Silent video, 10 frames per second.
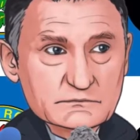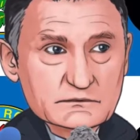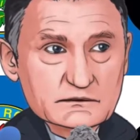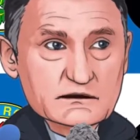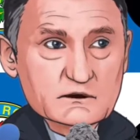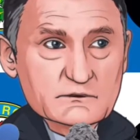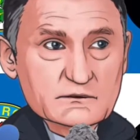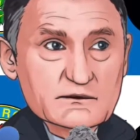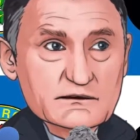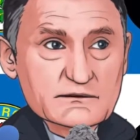and uh,
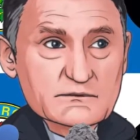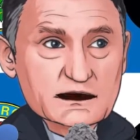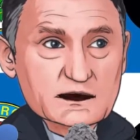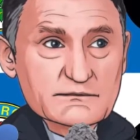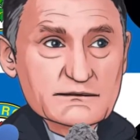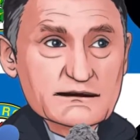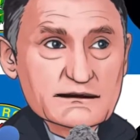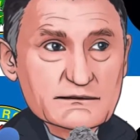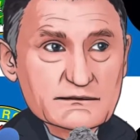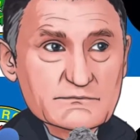show a bit of passion and
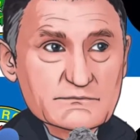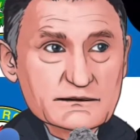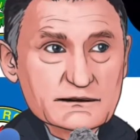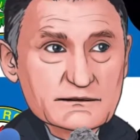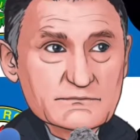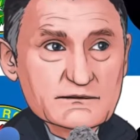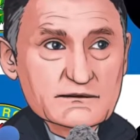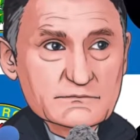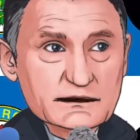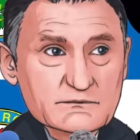emotion, and, and I
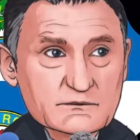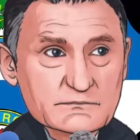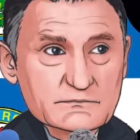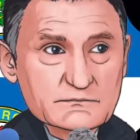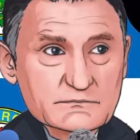think that was